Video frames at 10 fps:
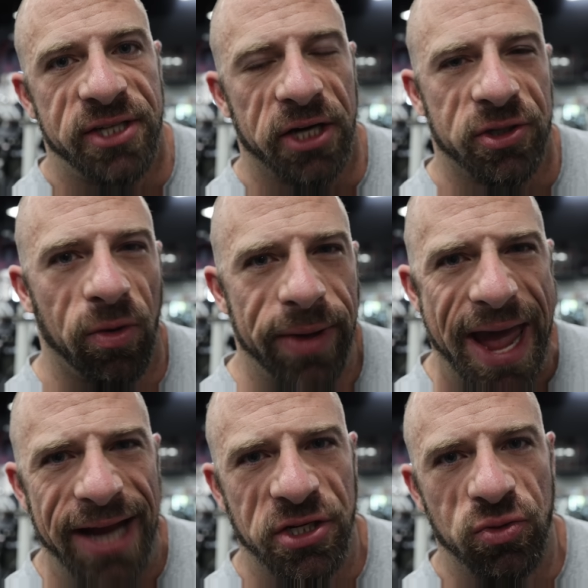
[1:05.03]
session will be
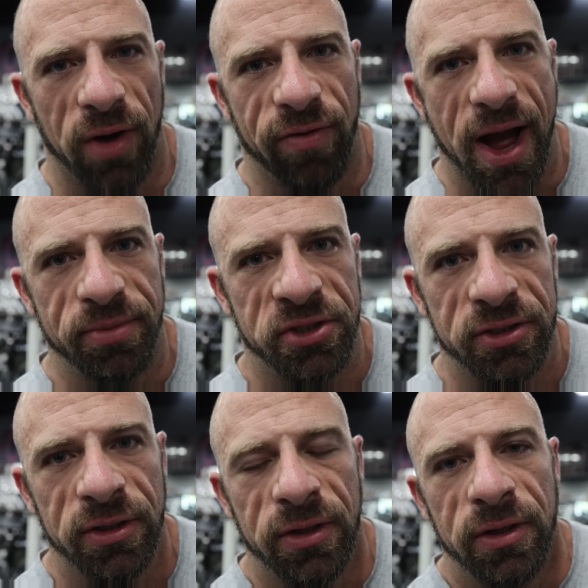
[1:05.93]
8 to 12
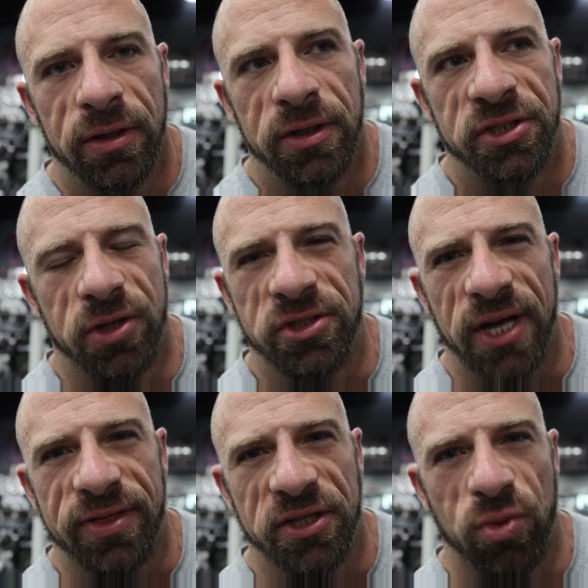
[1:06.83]
reps. Still
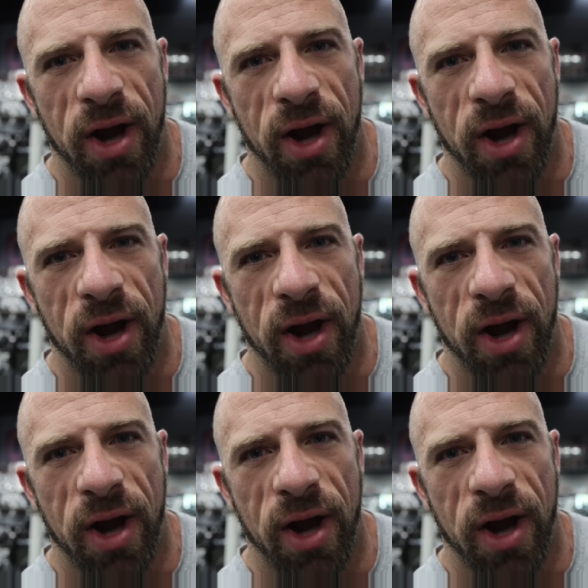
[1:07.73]
set this